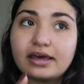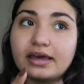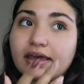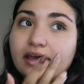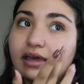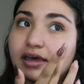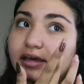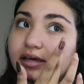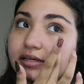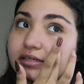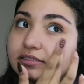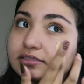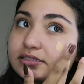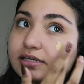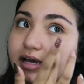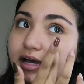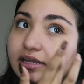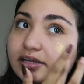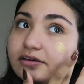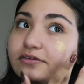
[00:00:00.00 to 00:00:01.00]
and
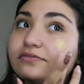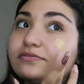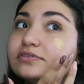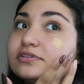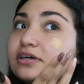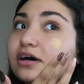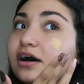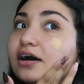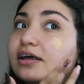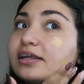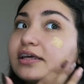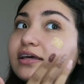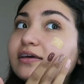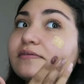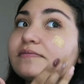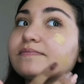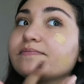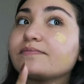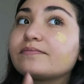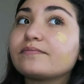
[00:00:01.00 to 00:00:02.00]
kind of dot it